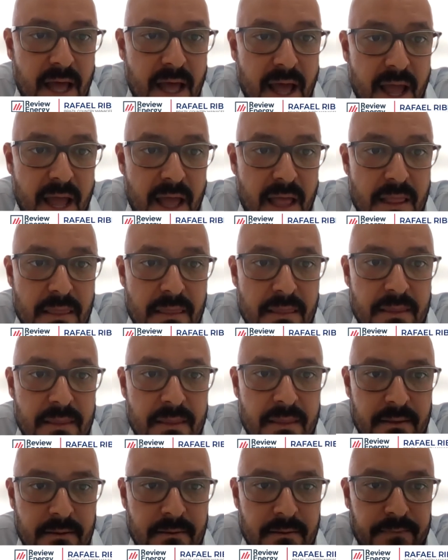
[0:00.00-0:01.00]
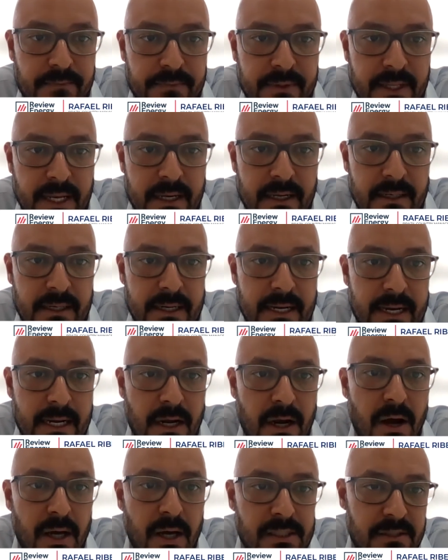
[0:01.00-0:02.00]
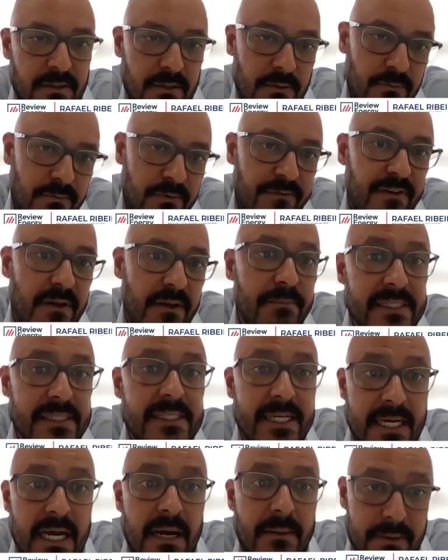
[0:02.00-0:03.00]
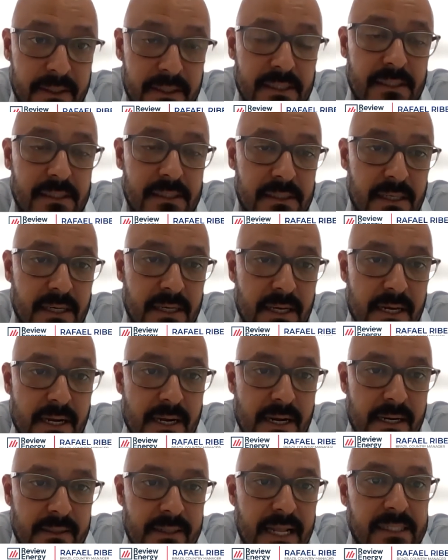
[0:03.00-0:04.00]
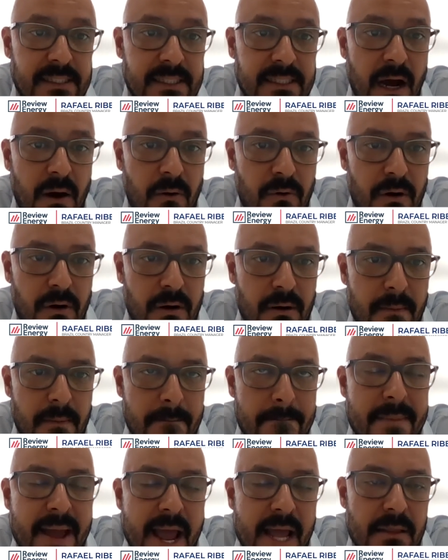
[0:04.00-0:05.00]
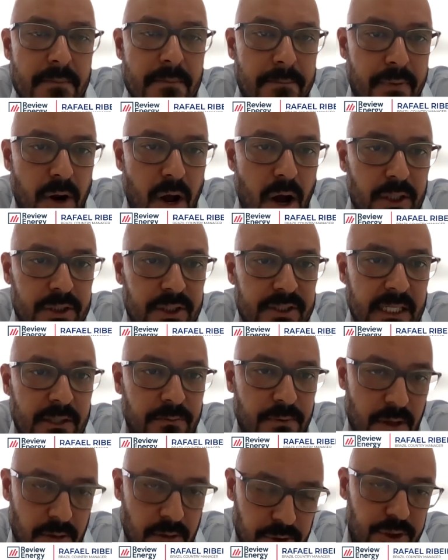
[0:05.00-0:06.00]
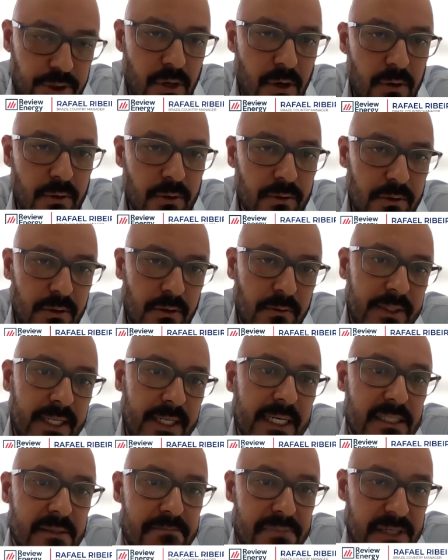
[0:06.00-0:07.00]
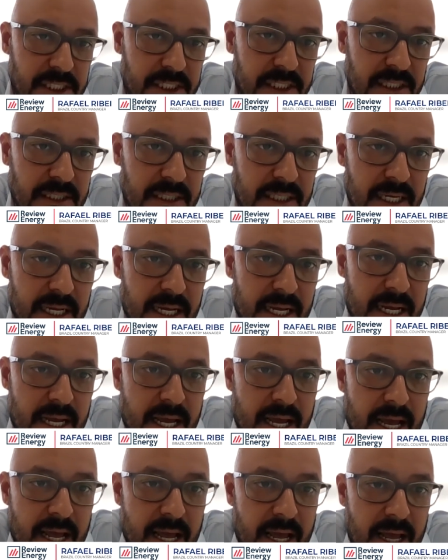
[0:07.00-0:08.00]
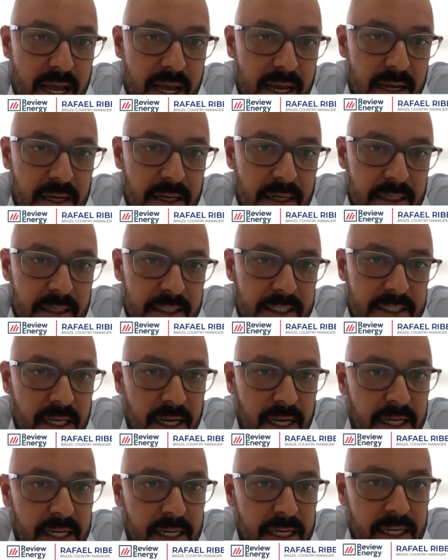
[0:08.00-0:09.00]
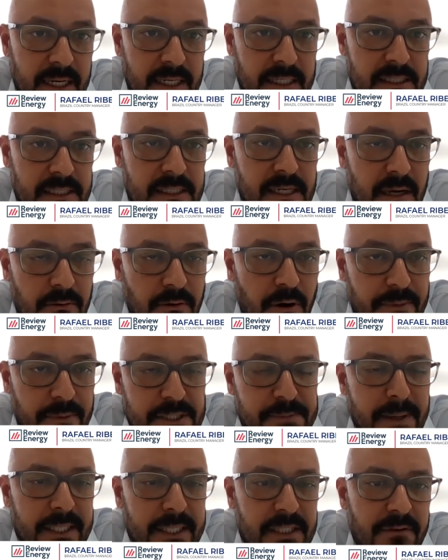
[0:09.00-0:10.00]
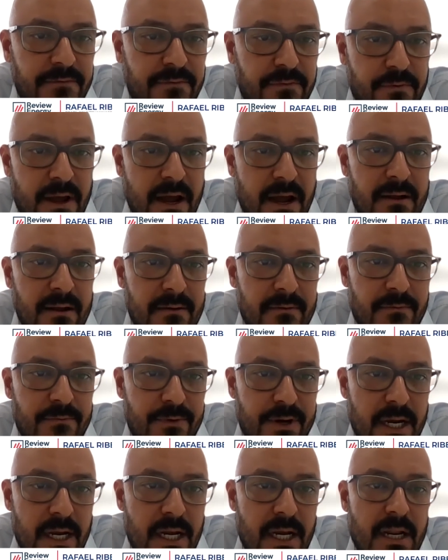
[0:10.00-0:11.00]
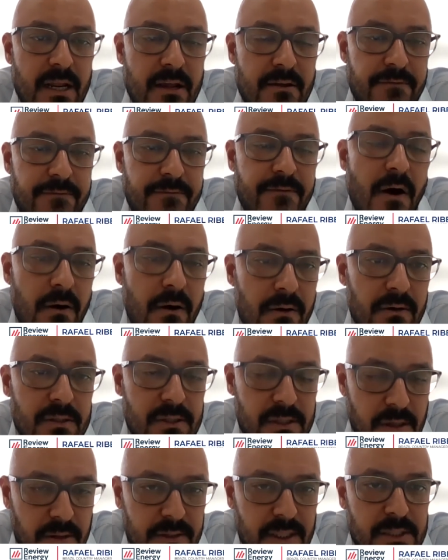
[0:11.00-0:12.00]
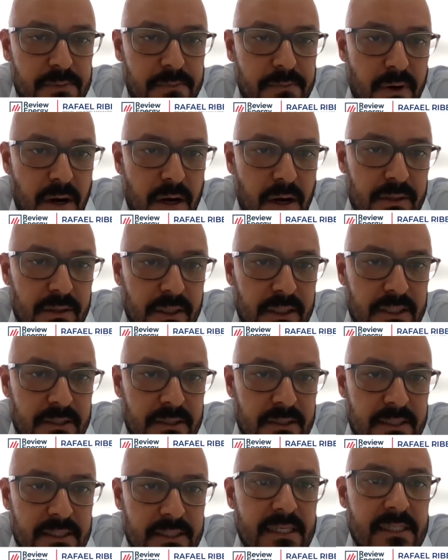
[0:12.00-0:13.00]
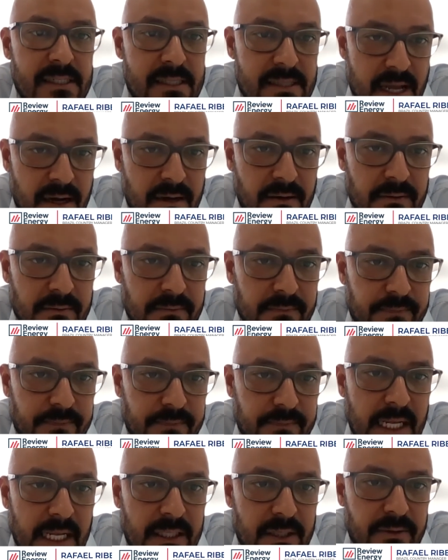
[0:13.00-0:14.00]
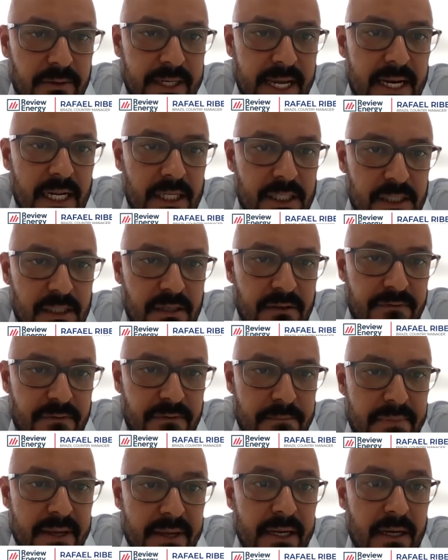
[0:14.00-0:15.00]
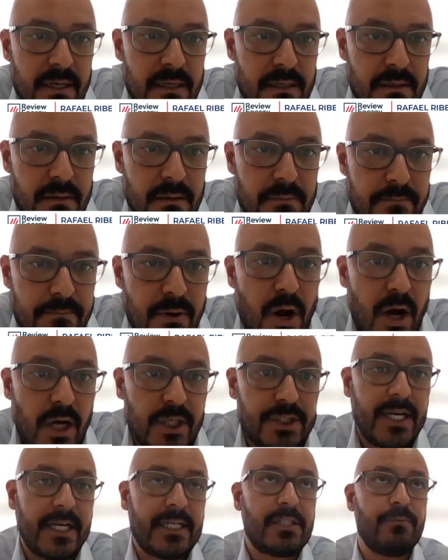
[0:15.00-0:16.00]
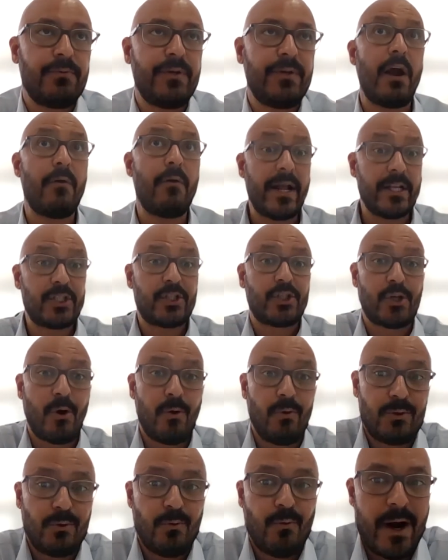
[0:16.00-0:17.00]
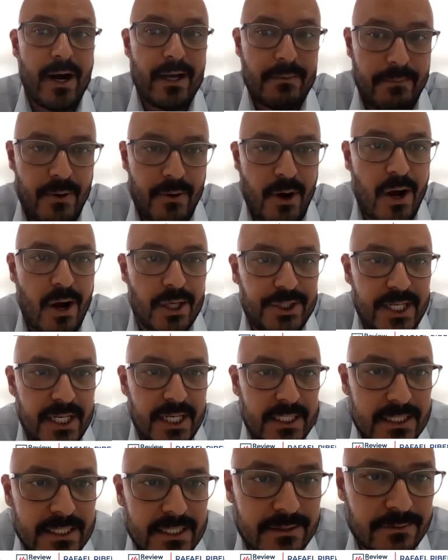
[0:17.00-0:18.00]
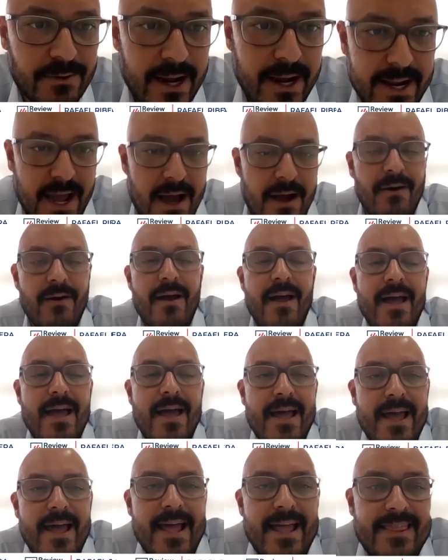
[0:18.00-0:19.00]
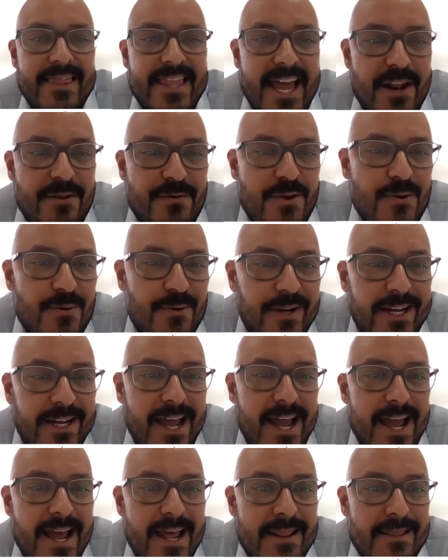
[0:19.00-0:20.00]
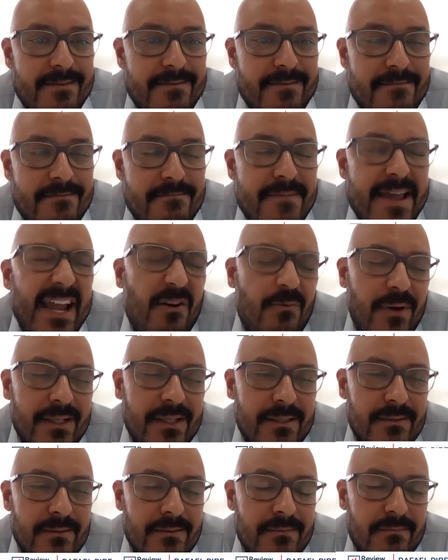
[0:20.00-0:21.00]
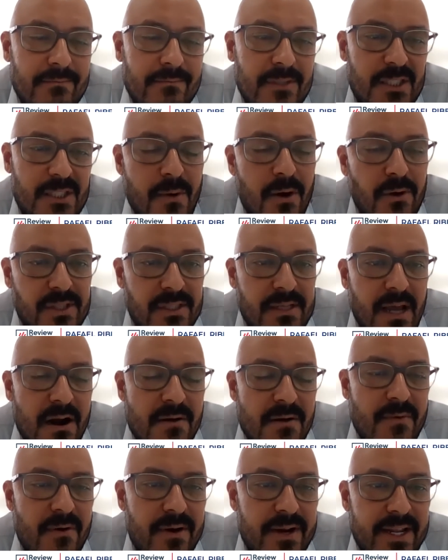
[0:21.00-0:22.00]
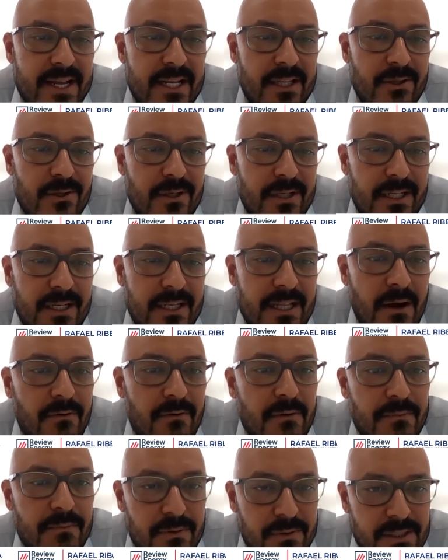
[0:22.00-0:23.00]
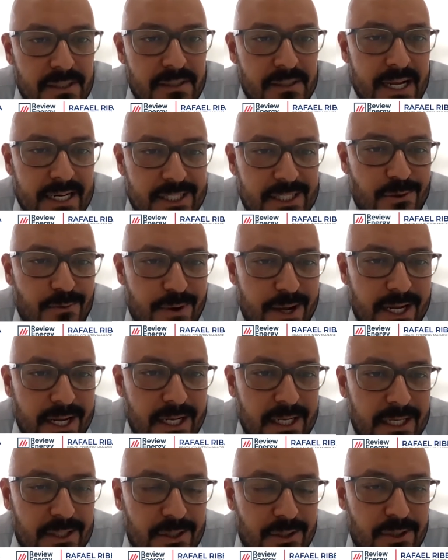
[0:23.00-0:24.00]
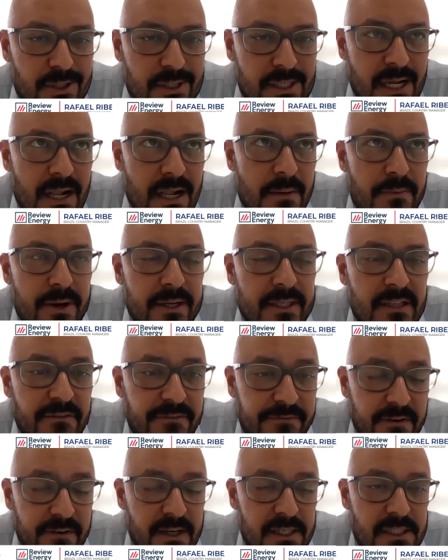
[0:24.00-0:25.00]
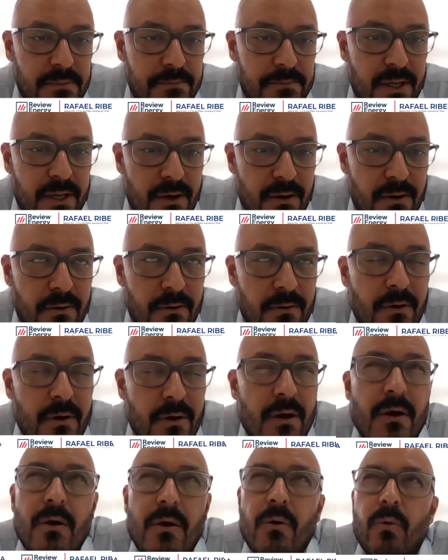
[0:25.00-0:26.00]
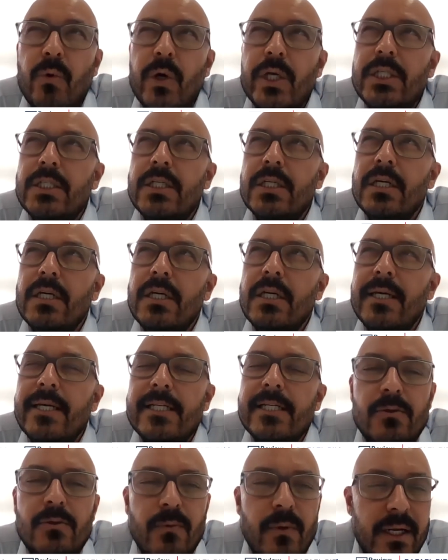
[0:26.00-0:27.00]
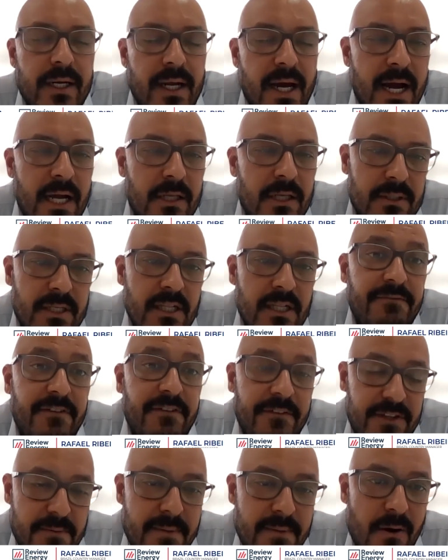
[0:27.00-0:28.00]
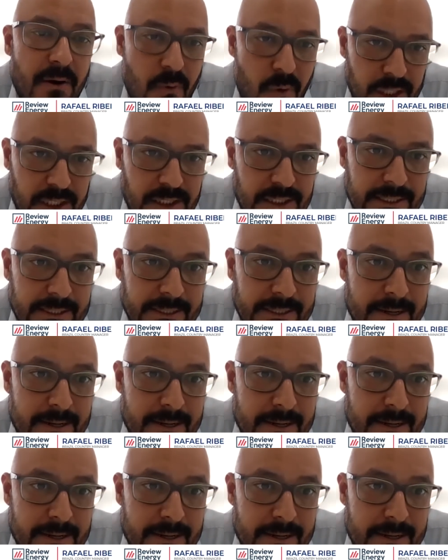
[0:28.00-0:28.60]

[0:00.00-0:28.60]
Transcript: and the cost with EPC companies. That's our main project that we will show during the exhibition. In Sungrow perspective, we are really focused on this product since now that you can achieve bigger projects. We already sold one project right now. Then you can make one small ceremony in our booth next week to celebrate the first PO, which is 150 megawatts.